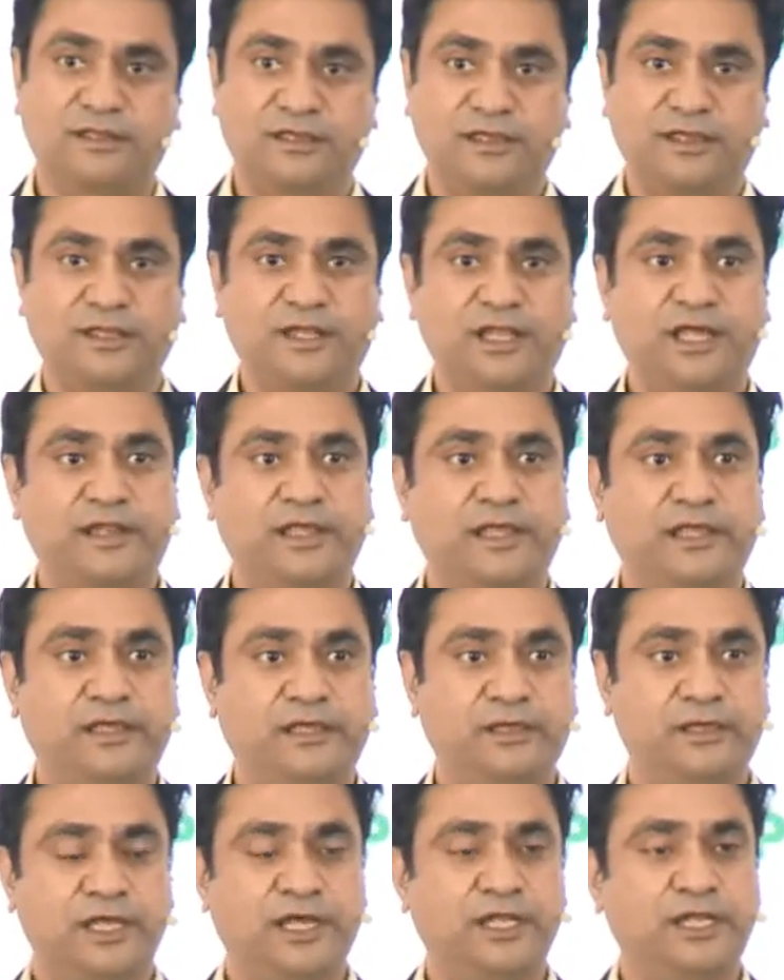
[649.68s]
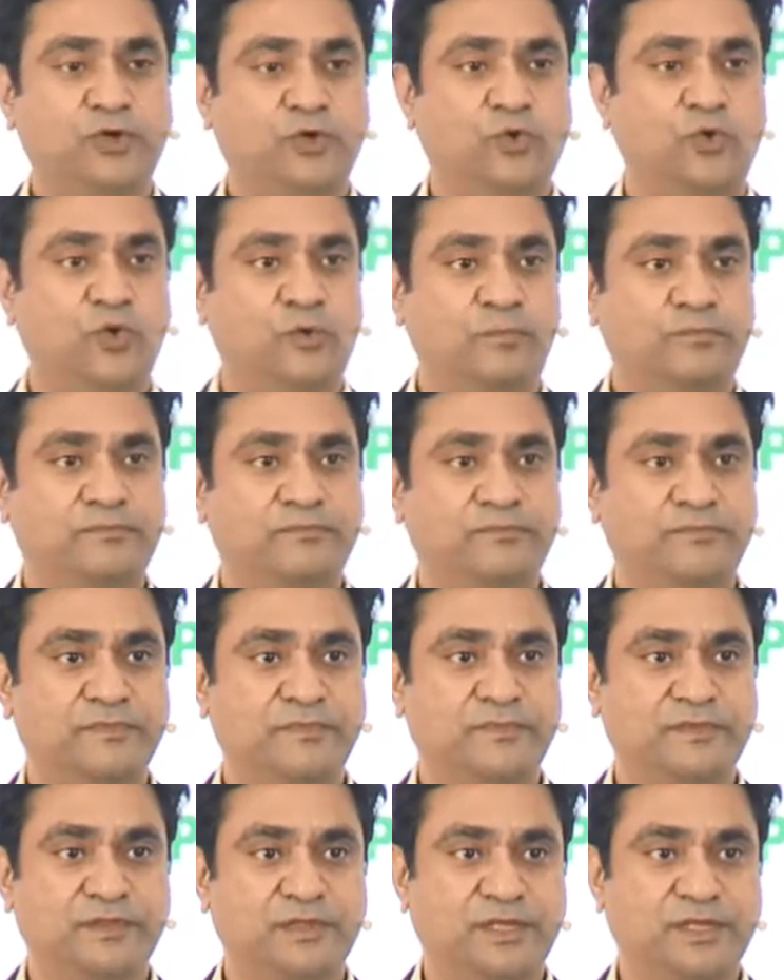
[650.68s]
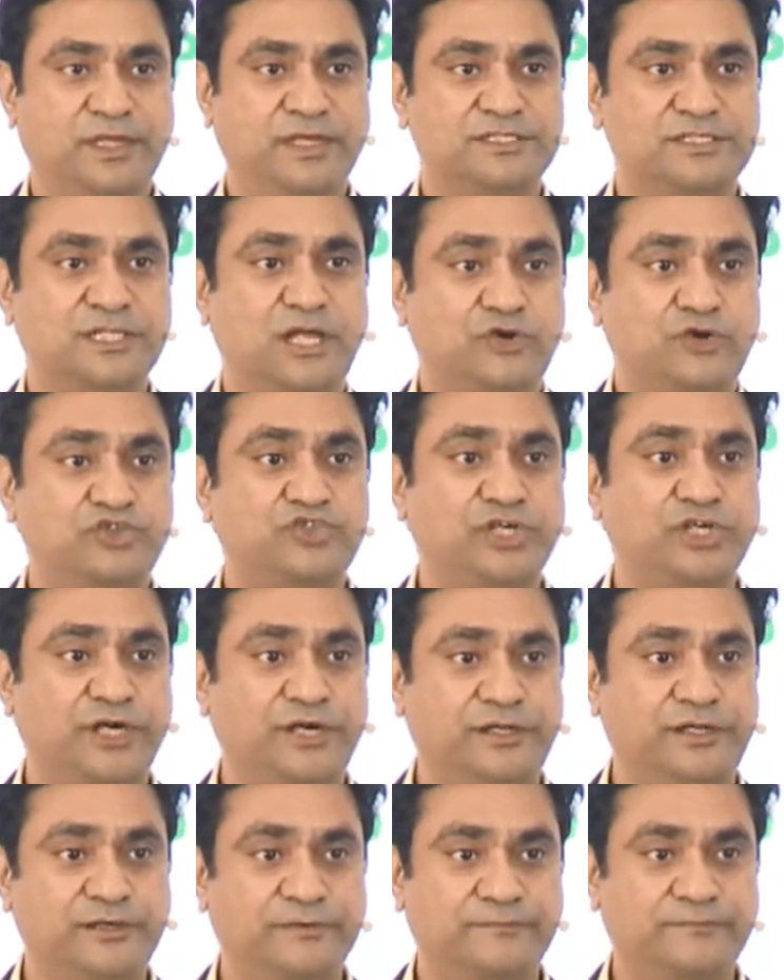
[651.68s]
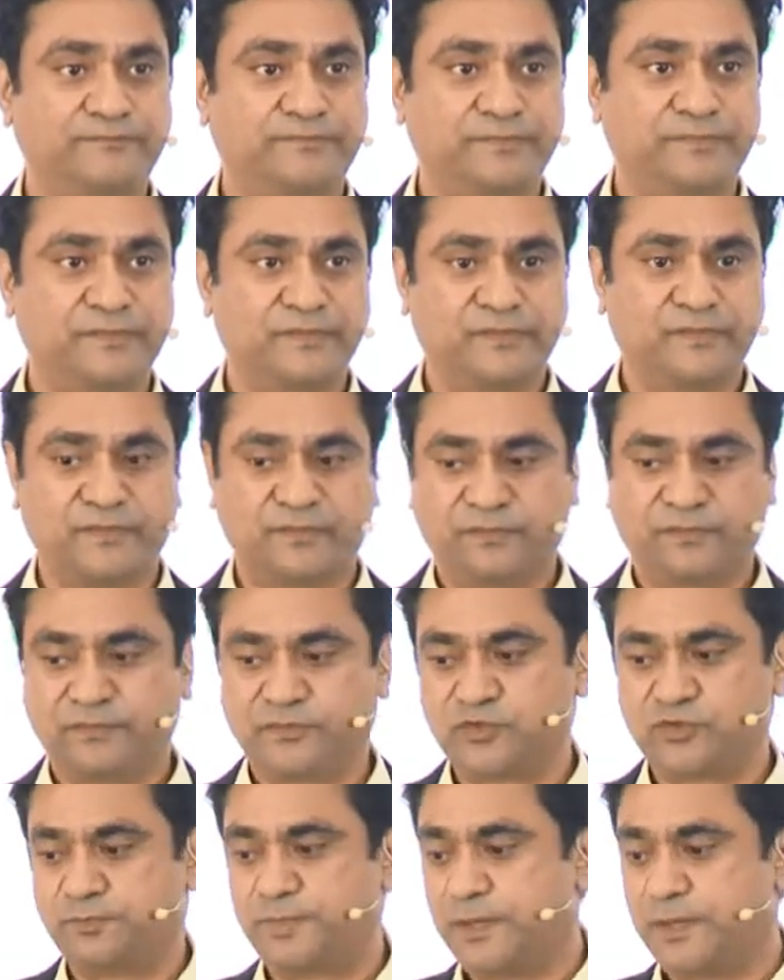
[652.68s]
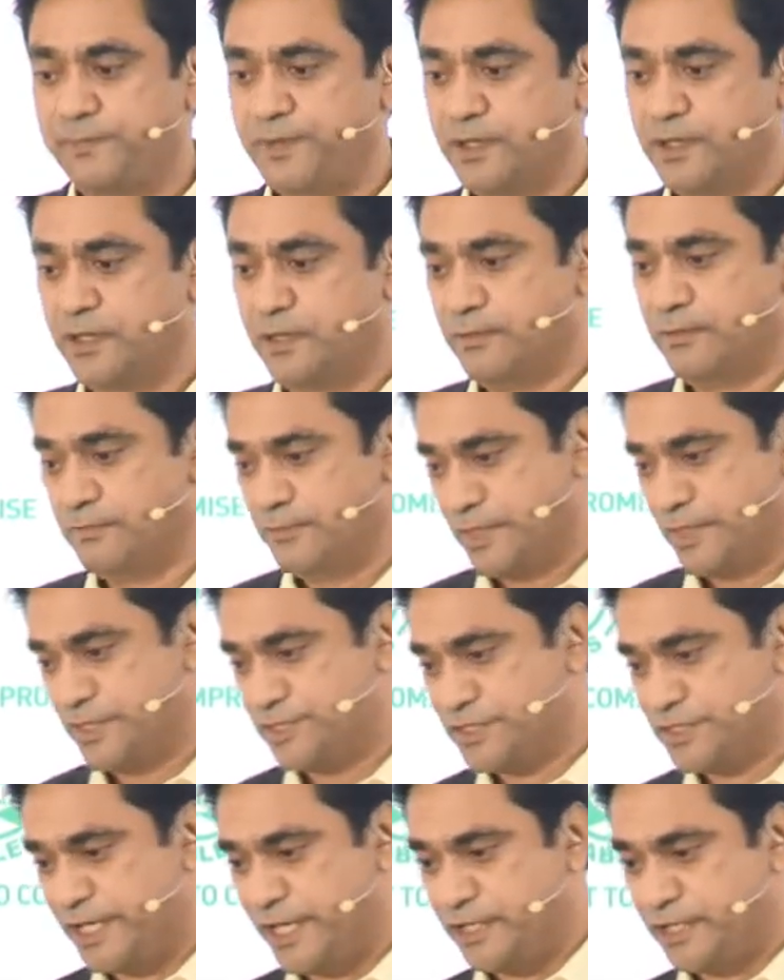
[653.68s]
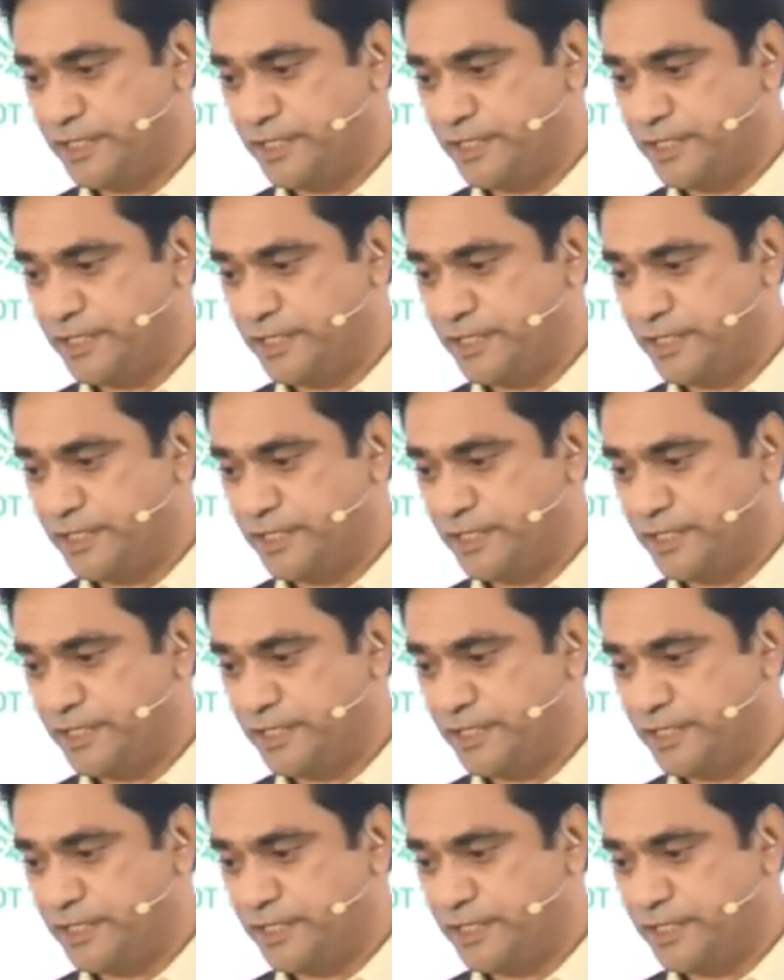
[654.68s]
in any home, is now shared. So people are saying